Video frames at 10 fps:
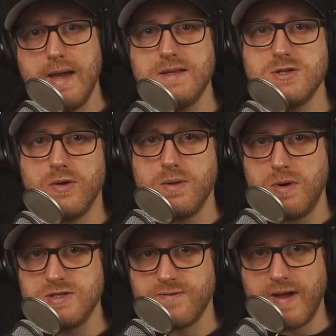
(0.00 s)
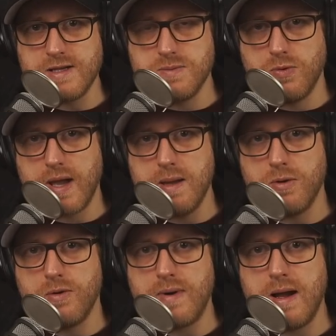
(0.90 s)
It's not the most flexible
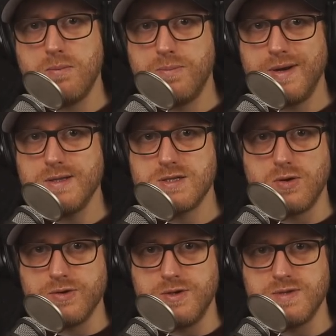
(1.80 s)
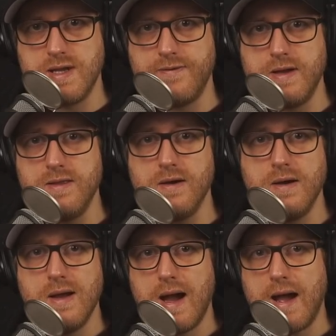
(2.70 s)
cable around, but it's not too stiff either.
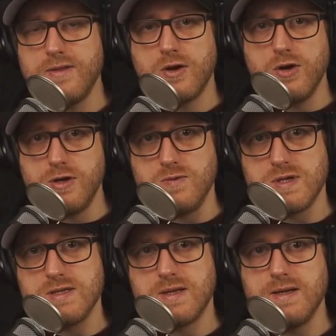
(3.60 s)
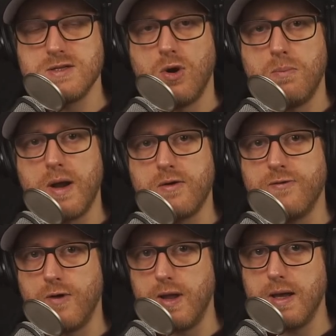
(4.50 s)
And the good news is that it's not
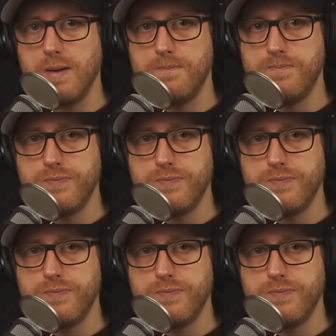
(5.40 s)
microphonic.